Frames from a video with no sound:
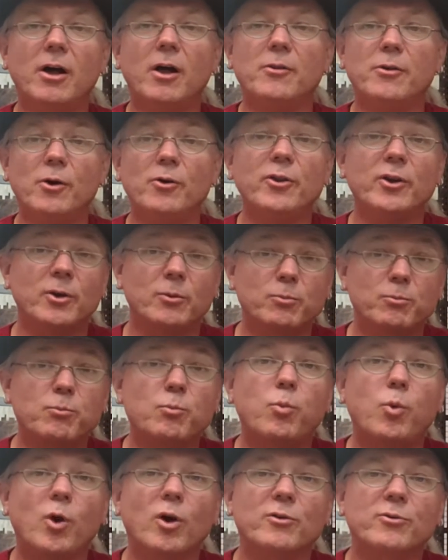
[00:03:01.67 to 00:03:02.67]
uh, though there
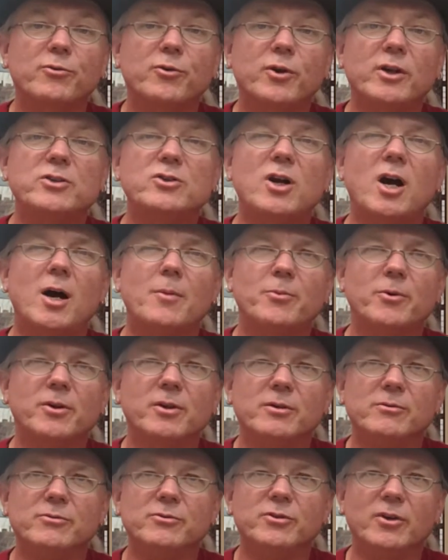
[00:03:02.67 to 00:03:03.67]
were French
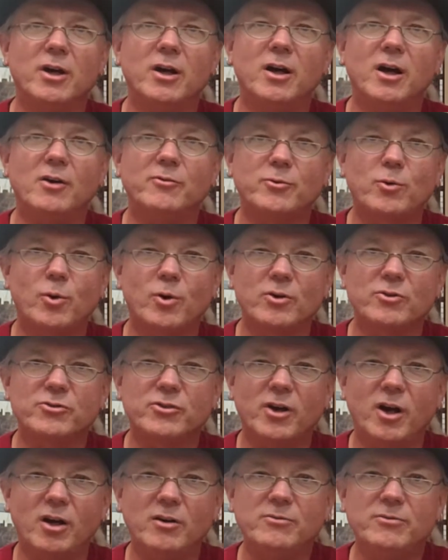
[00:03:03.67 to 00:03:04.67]
operatives, uh, of course,
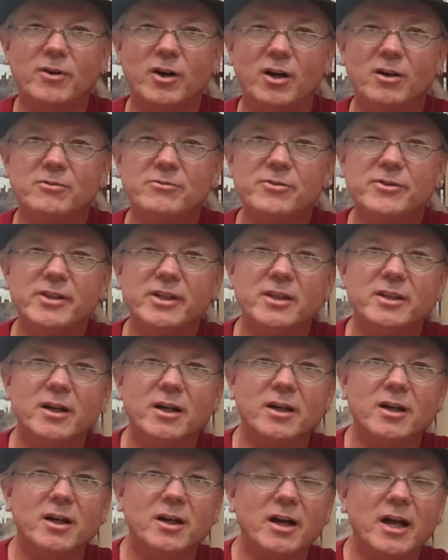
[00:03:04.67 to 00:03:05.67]
of, of the
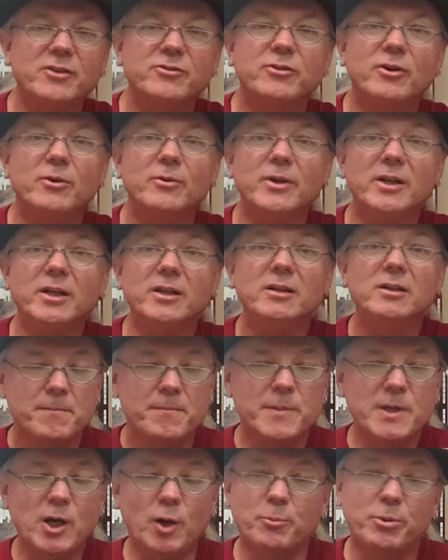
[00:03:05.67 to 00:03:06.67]
uh, SOE.
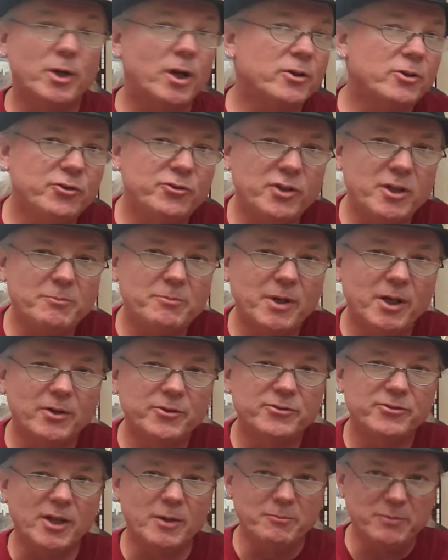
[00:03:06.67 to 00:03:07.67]
You know, put on your
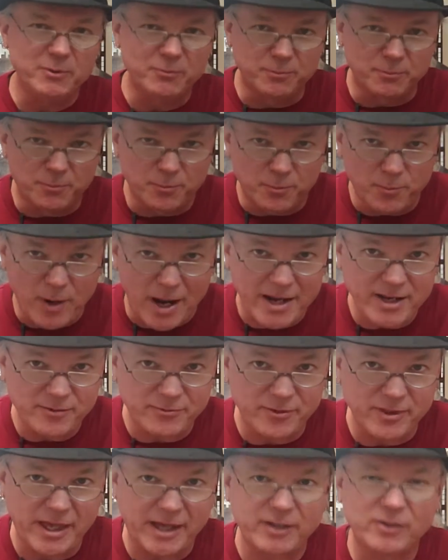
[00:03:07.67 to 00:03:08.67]
seatbelts and be ready
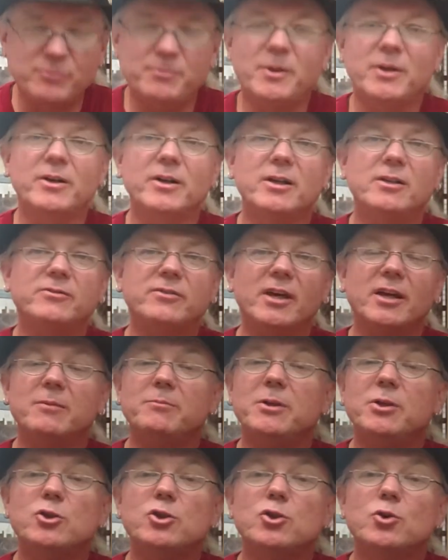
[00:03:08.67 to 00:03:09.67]
for that experience
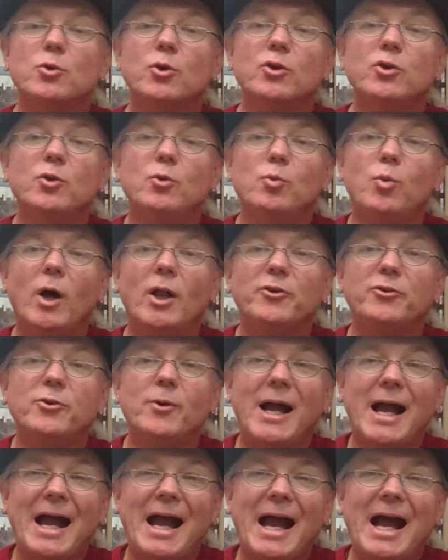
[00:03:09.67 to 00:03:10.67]
and be sure you want
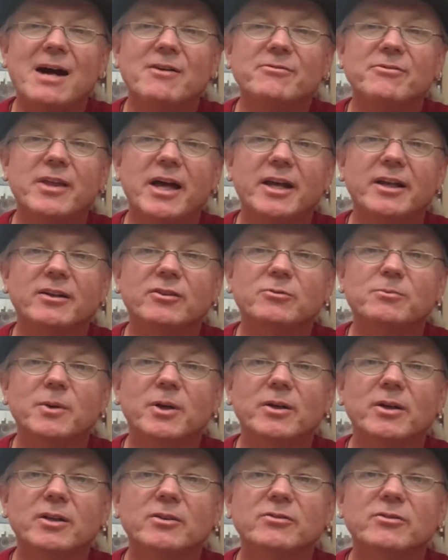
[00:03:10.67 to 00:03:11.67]
to have that
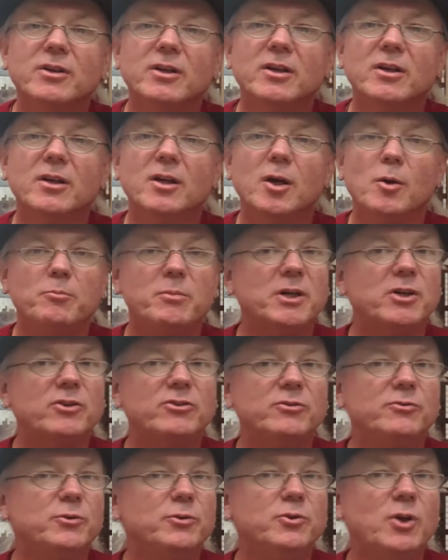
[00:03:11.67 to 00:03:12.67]
experience.
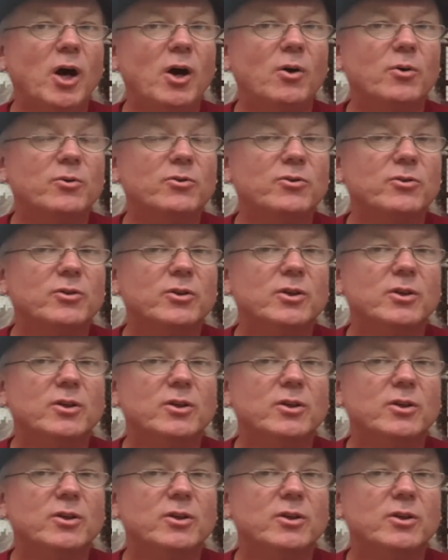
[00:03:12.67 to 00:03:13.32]
Because if you don't,